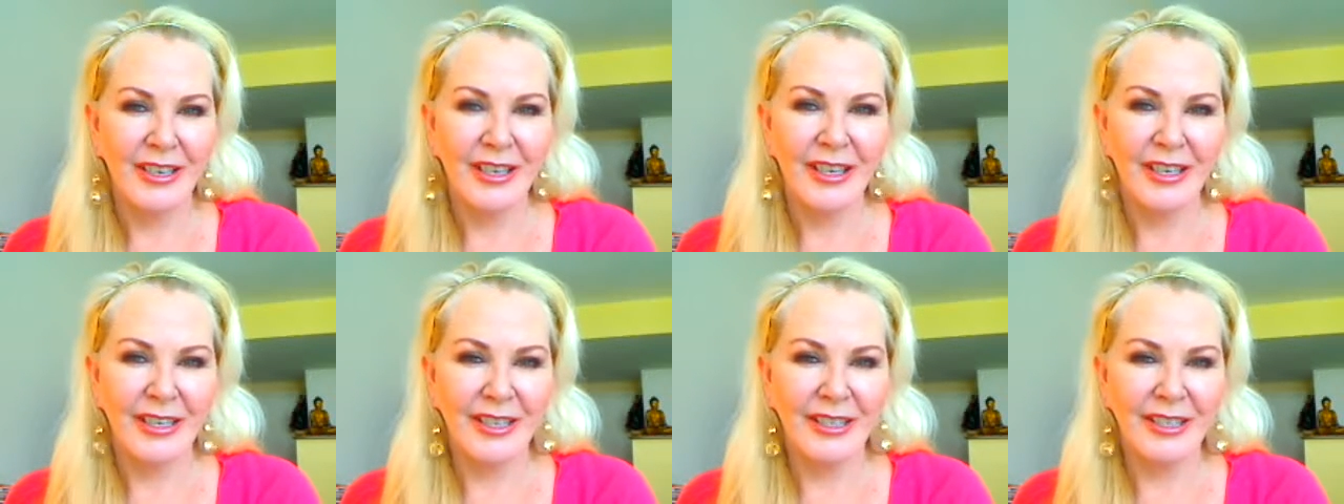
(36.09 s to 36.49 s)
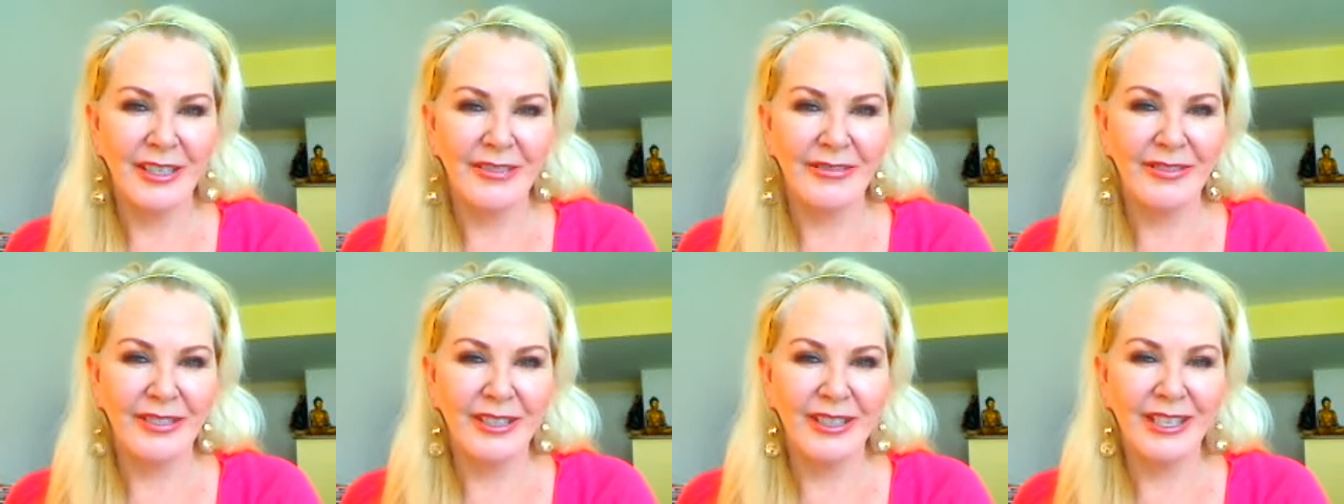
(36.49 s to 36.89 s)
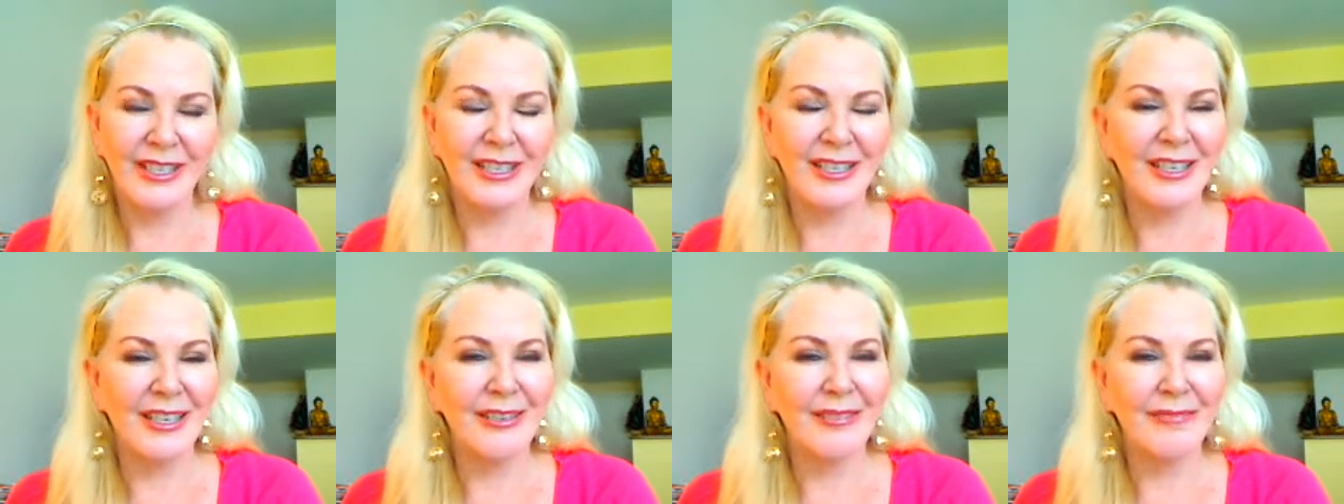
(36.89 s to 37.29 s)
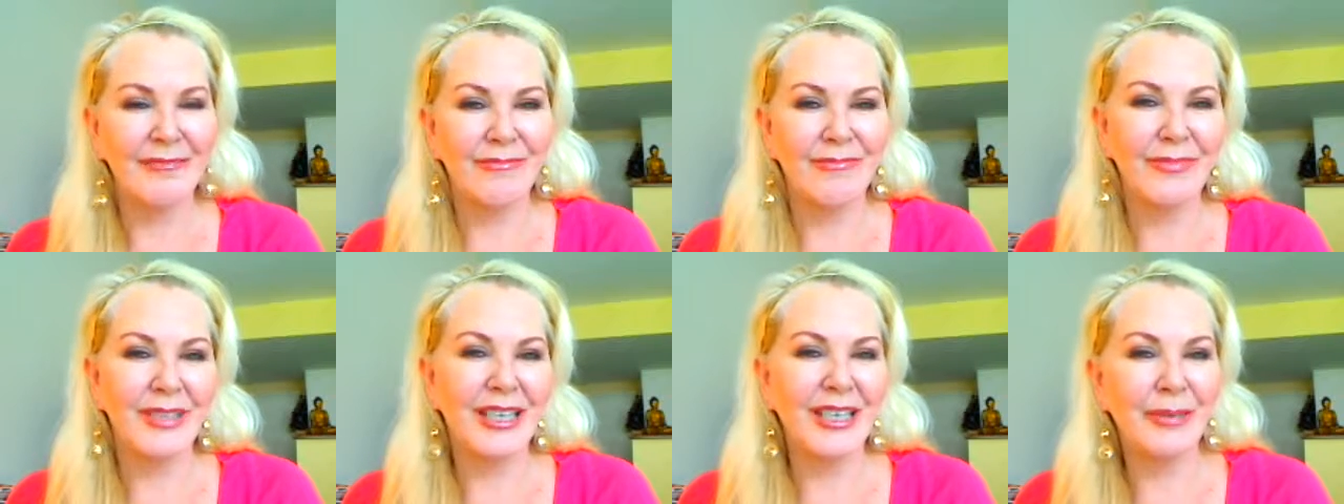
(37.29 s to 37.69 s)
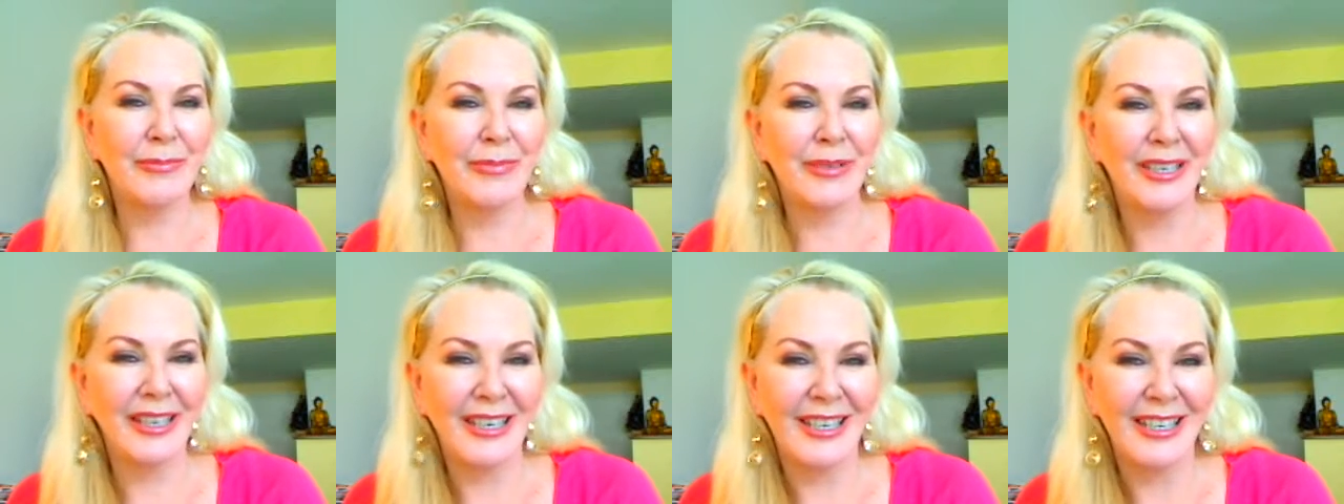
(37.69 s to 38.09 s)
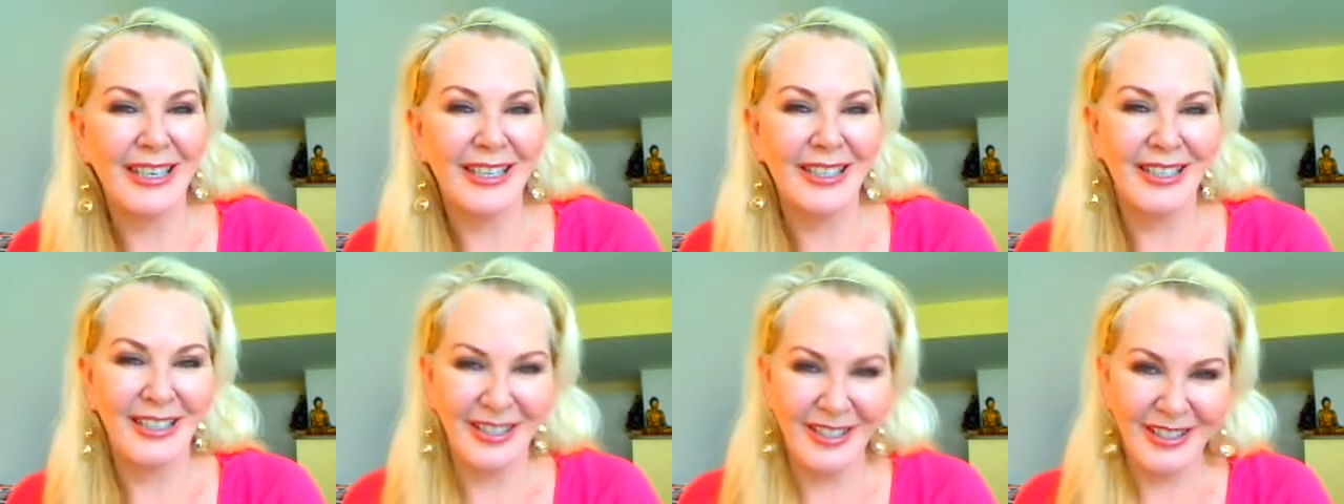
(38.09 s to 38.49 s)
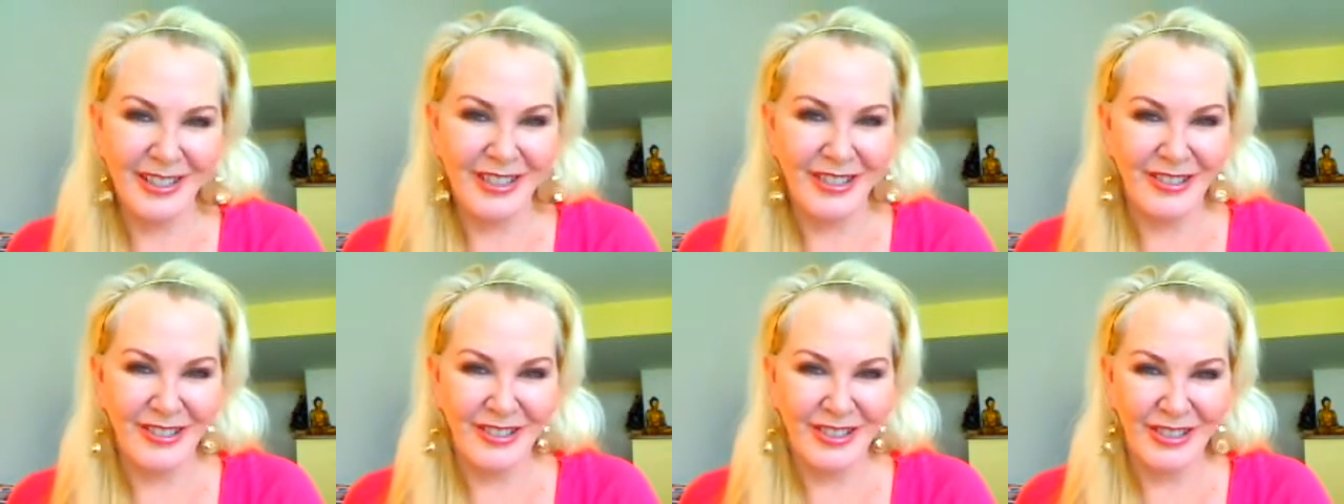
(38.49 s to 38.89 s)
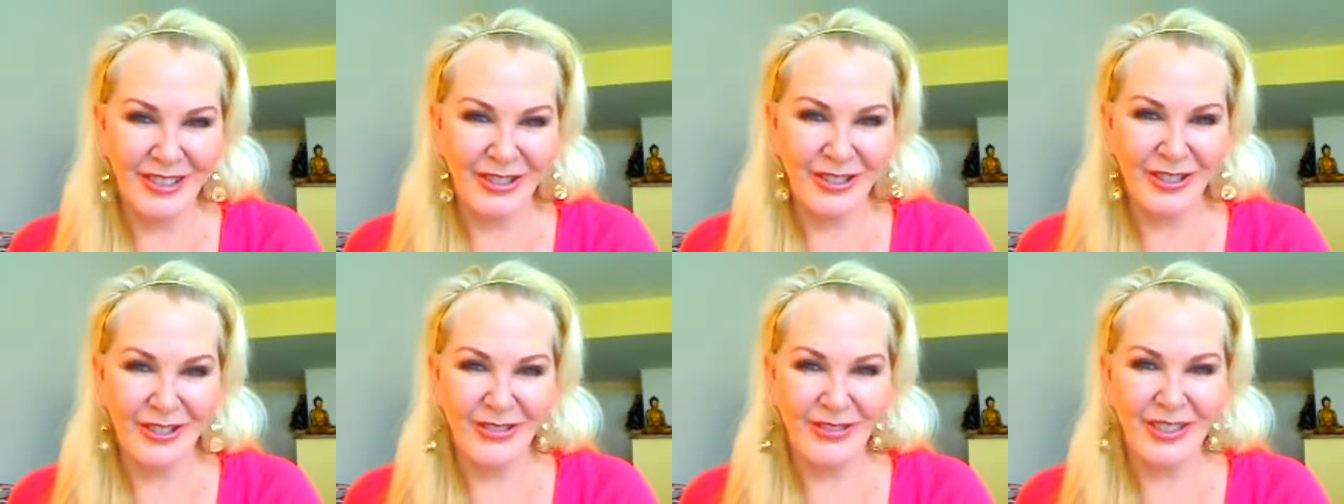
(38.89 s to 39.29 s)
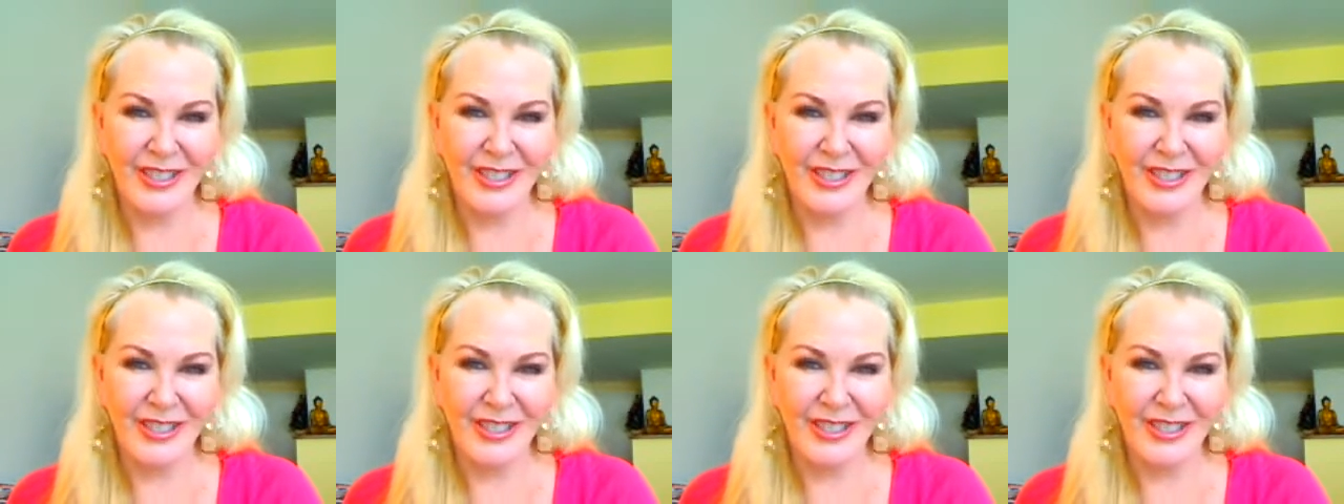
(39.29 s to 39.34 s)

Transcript: Um, let's see, manipulating you to do,